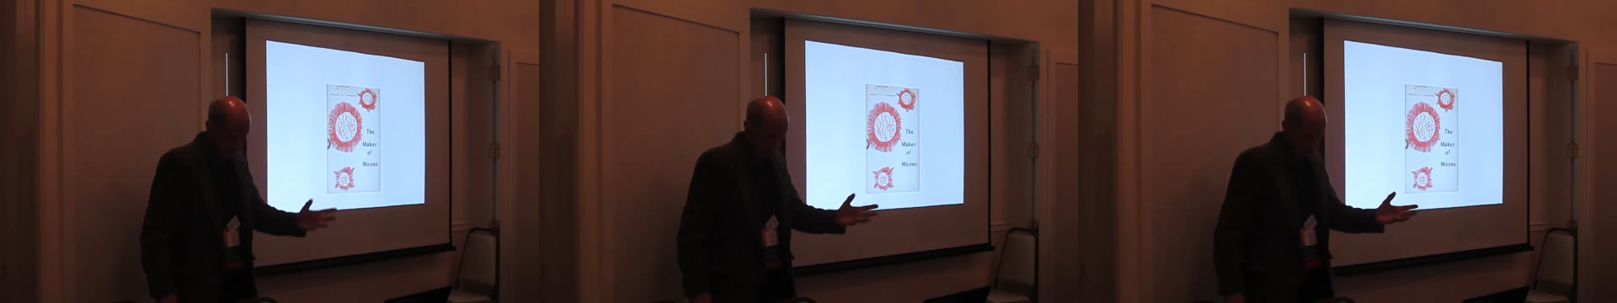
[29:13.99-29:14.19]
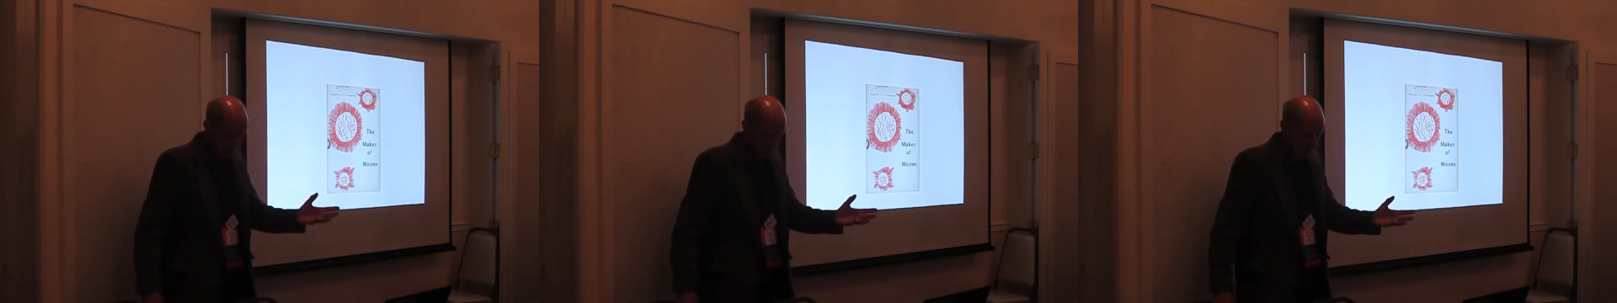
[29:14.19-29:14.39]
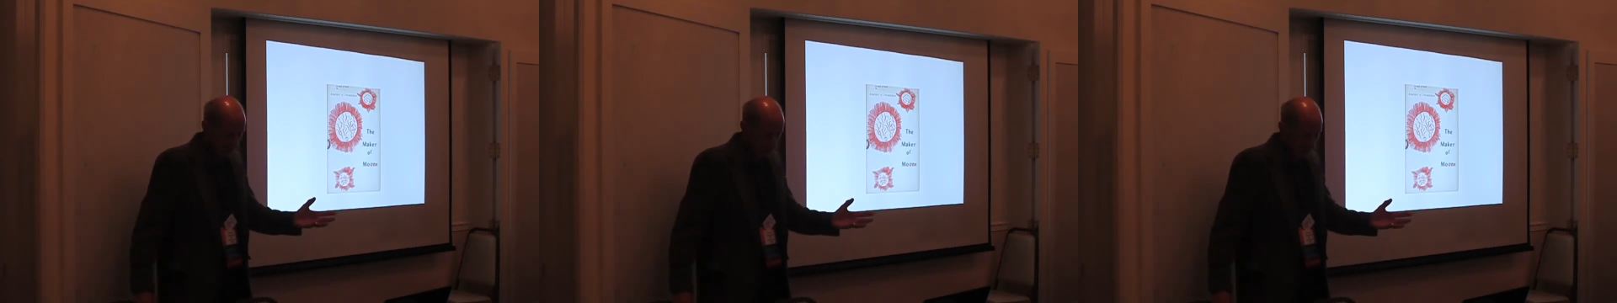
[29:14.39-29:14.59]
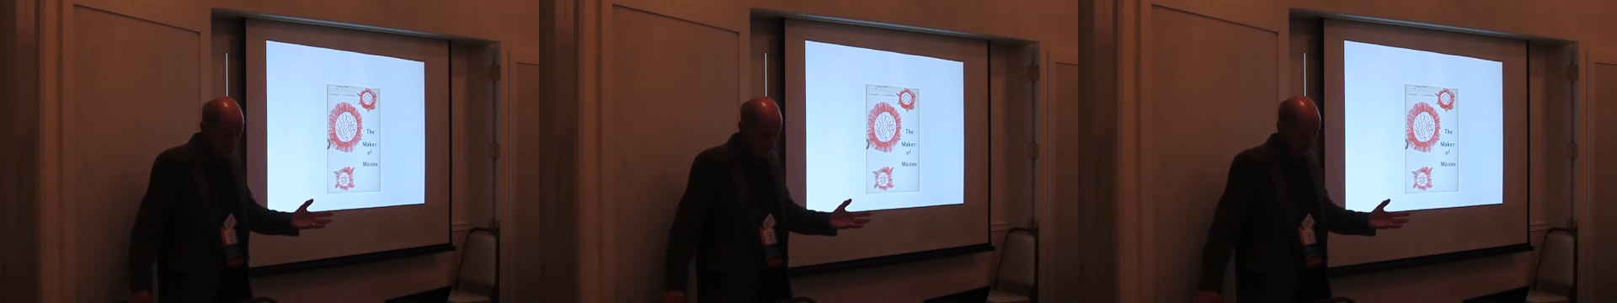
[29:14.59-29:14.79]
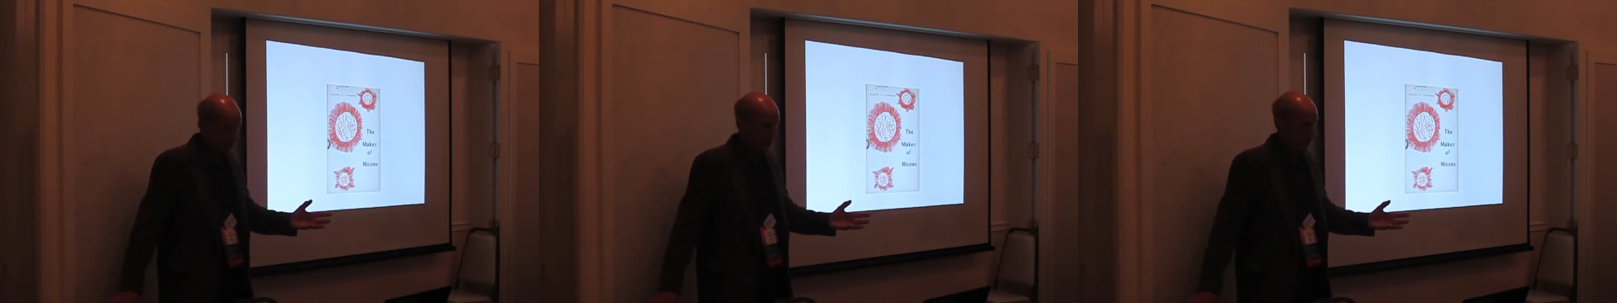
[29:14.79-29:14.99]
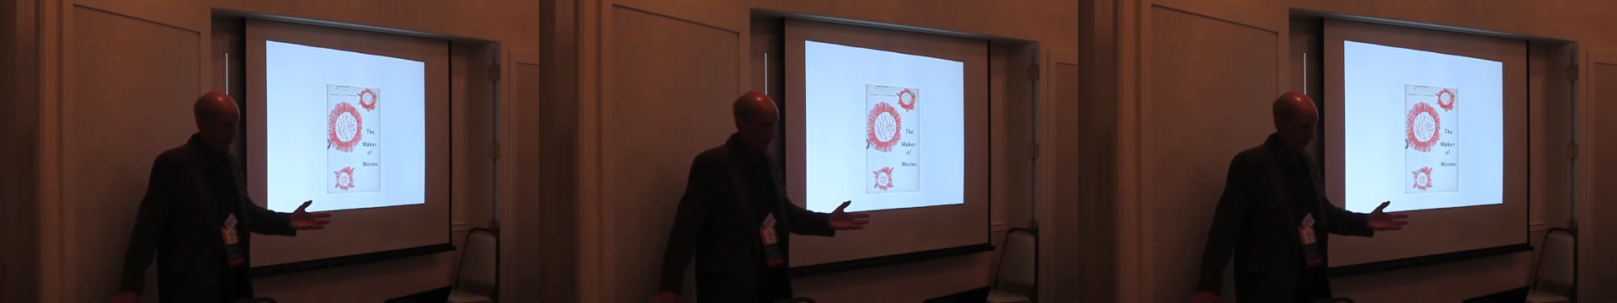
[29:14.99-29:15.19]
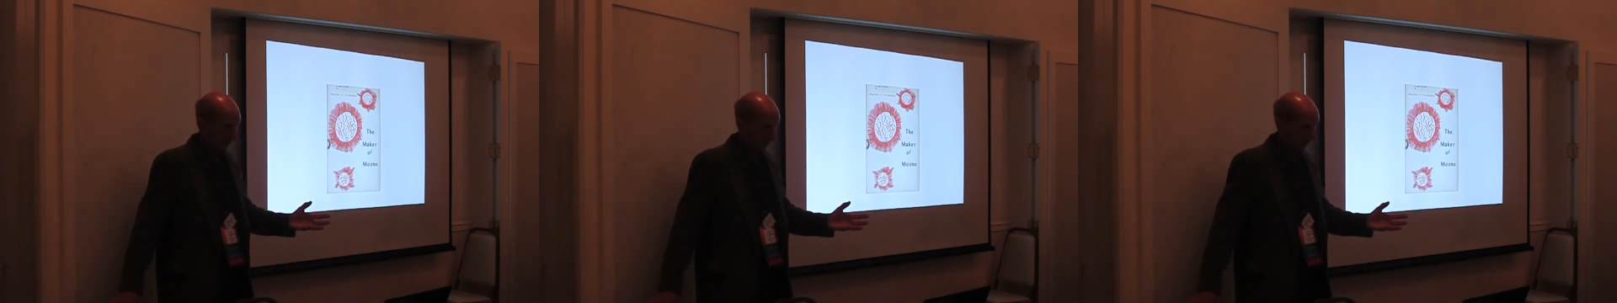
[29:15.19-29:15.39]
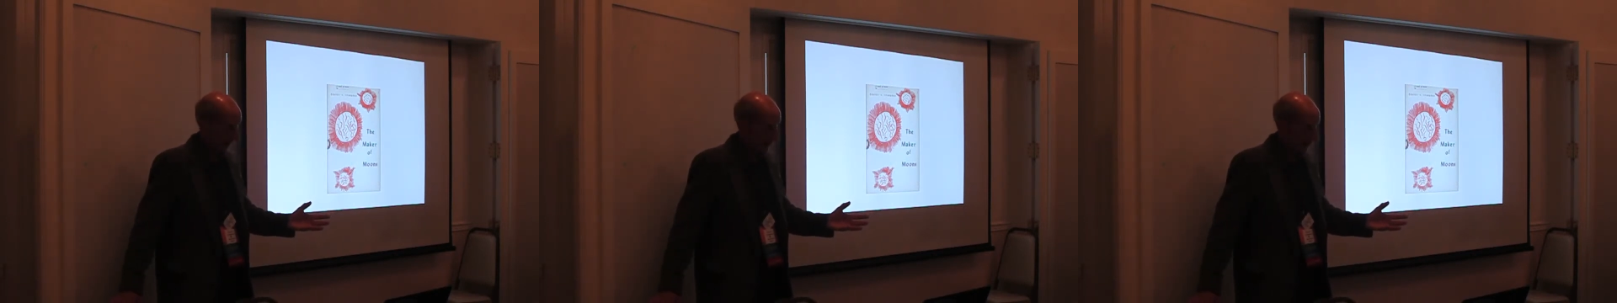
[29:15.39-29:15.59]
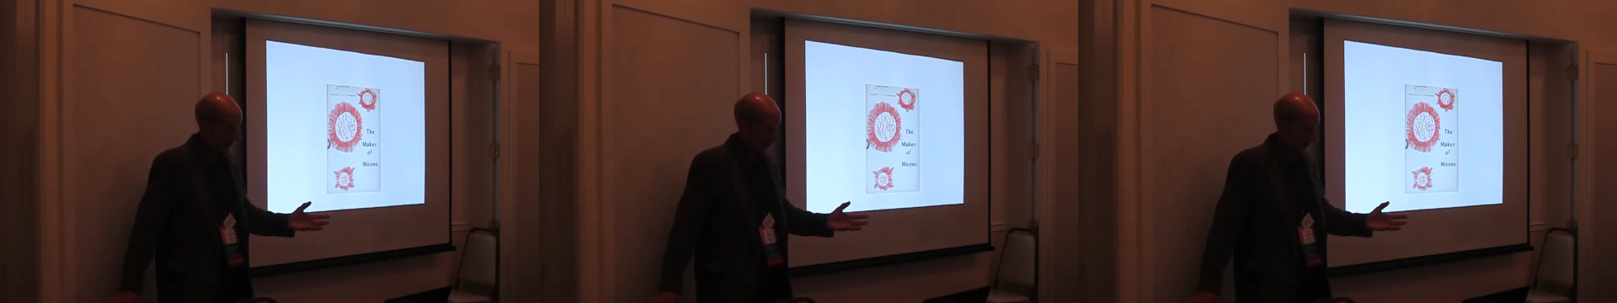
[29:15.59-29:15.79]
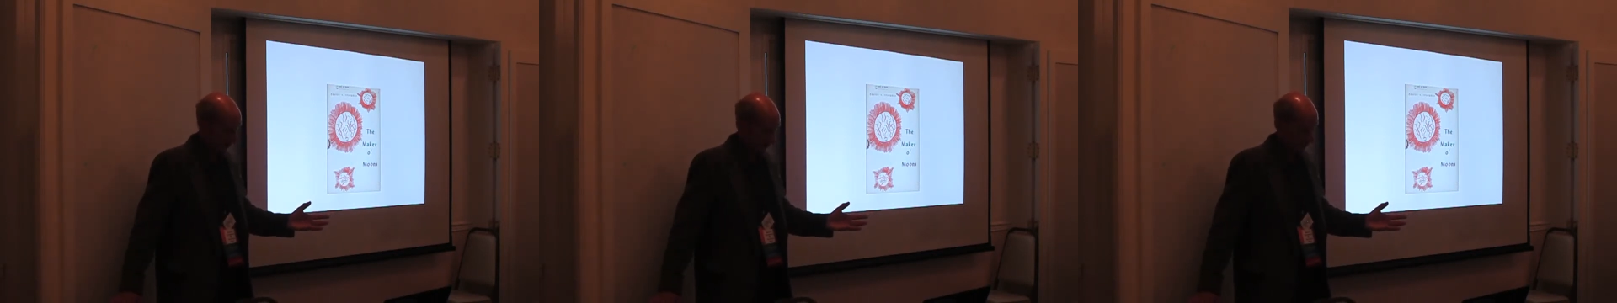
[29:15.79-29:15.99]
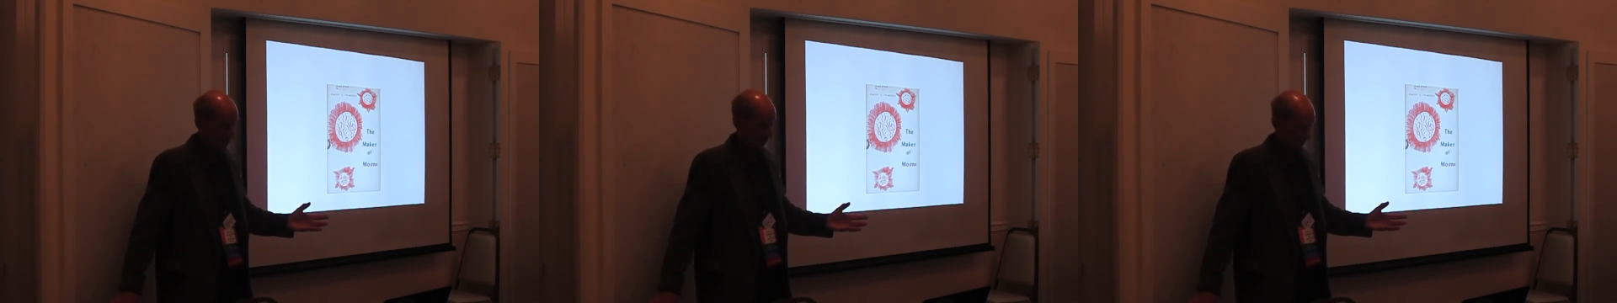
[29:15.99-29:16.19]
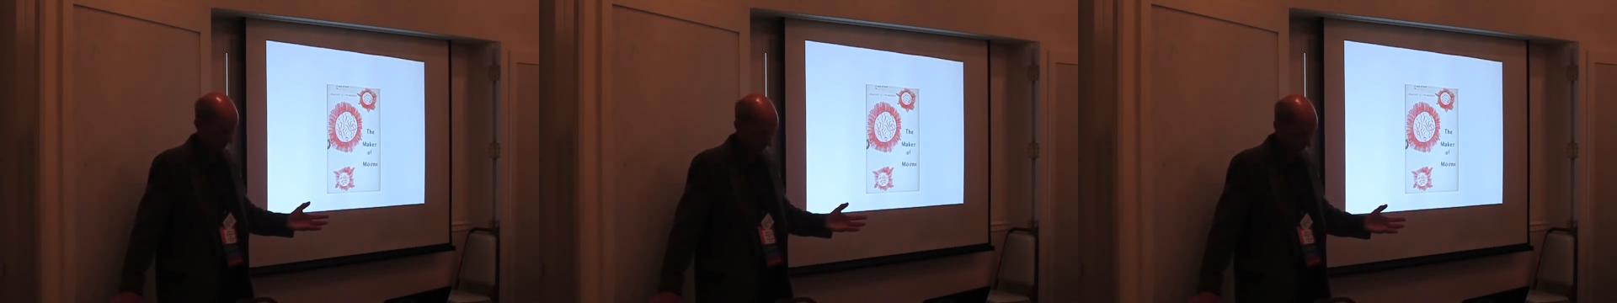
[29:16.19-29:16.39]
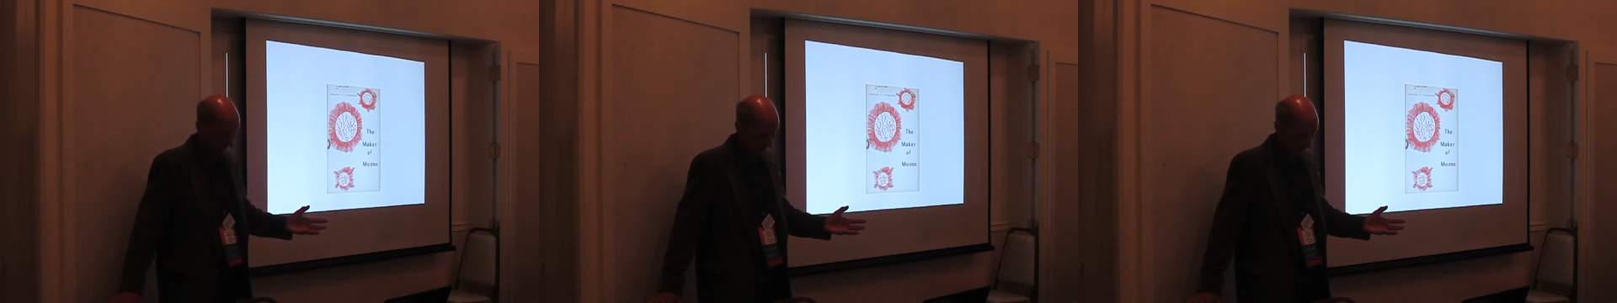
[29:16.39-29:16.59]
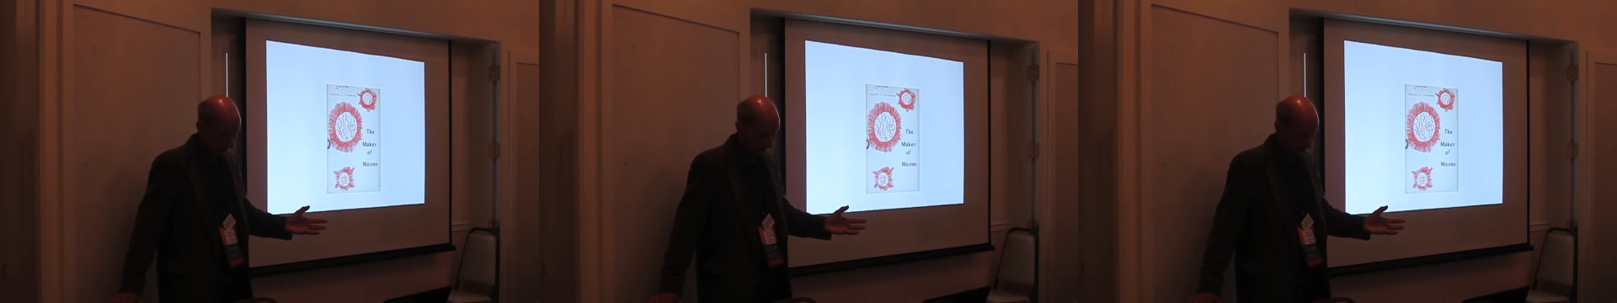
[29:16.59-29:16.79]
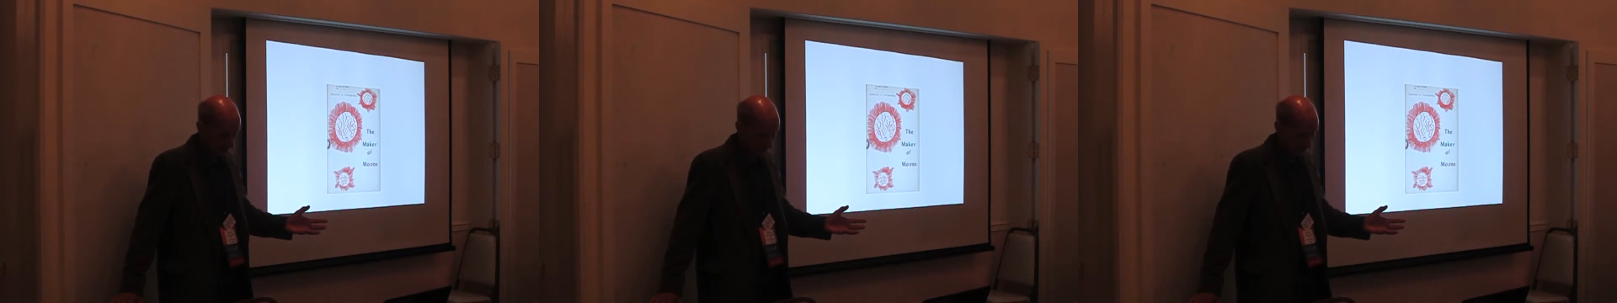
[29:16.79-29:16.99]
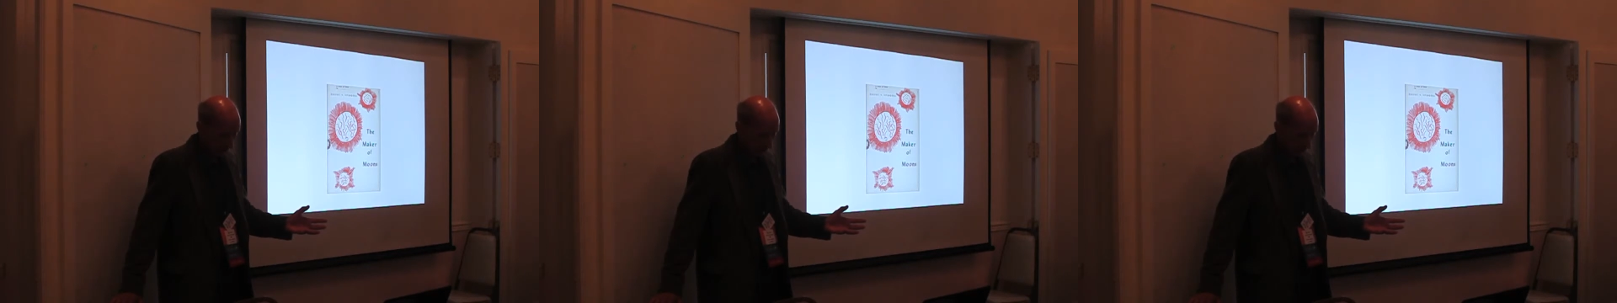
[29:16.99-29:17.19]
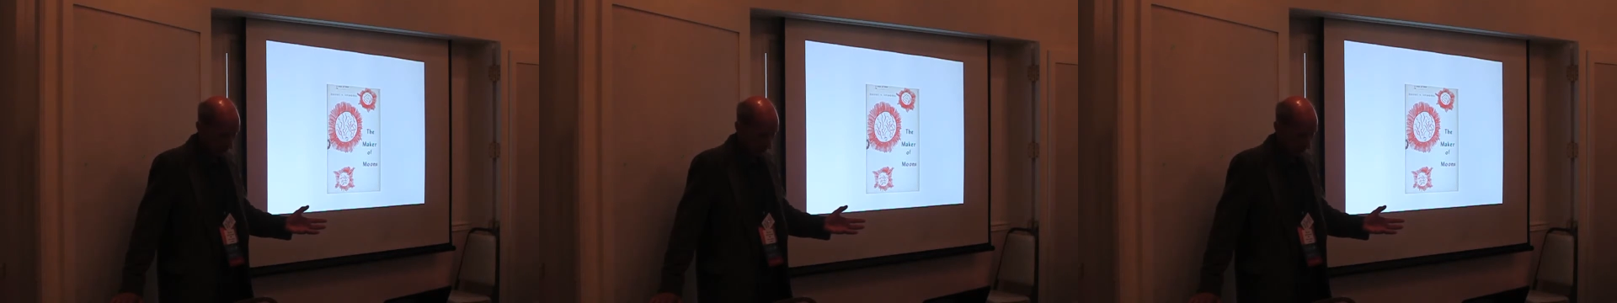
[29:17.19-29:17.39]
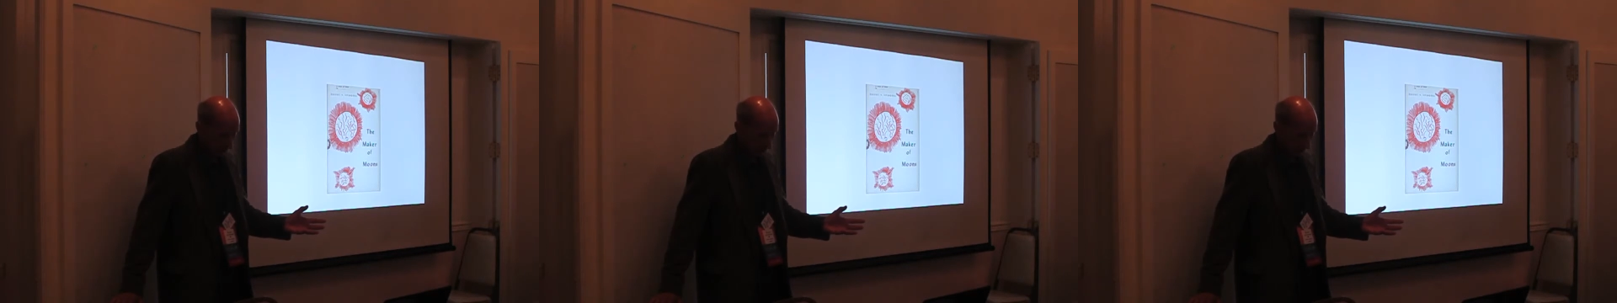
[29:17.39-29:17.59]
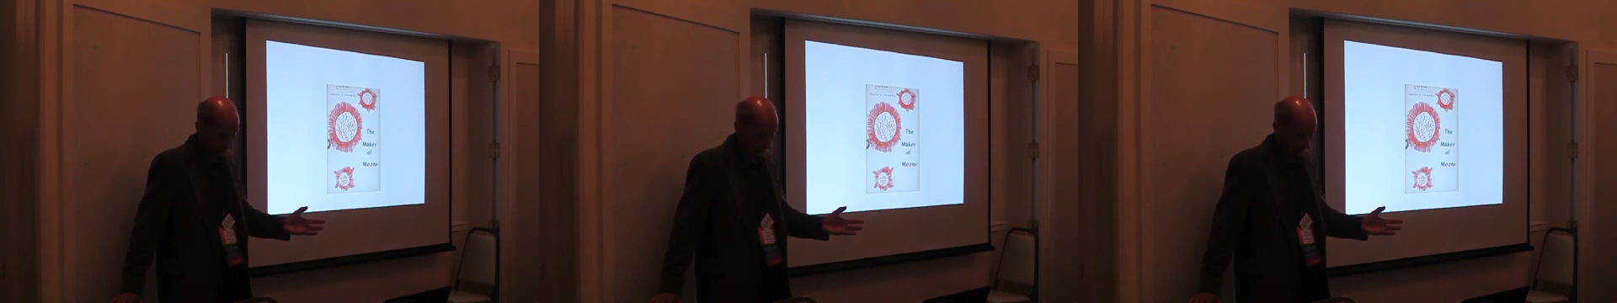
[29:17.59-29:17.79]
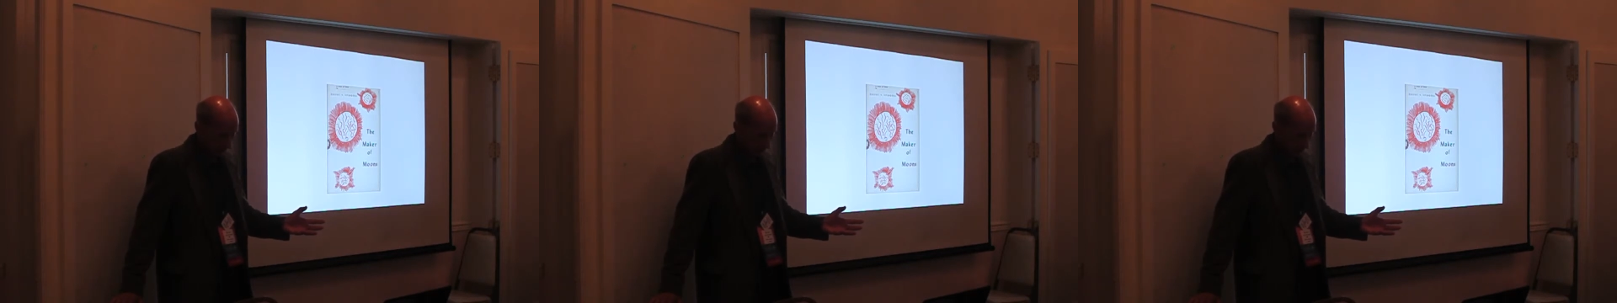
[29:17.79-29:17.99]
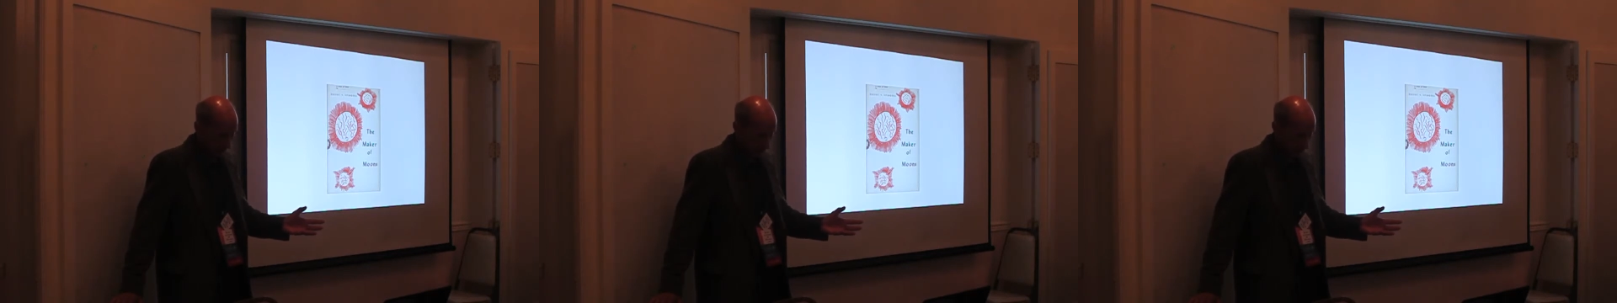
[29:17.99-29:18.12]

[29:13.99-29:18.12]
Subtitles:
(no speaker visible)